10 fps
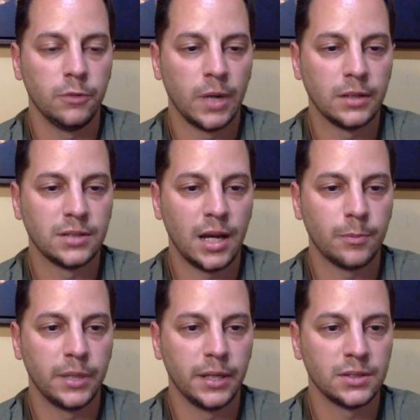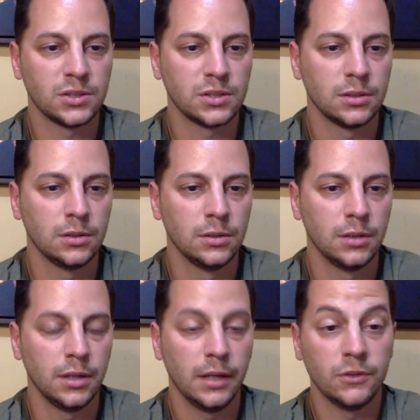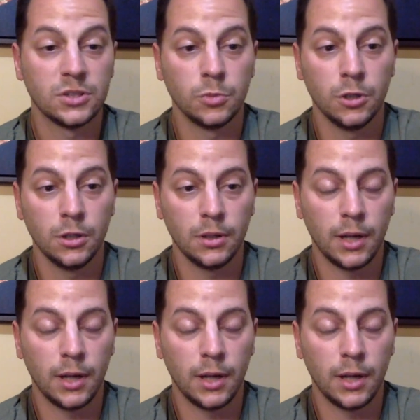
you my top picks. Going to give you some good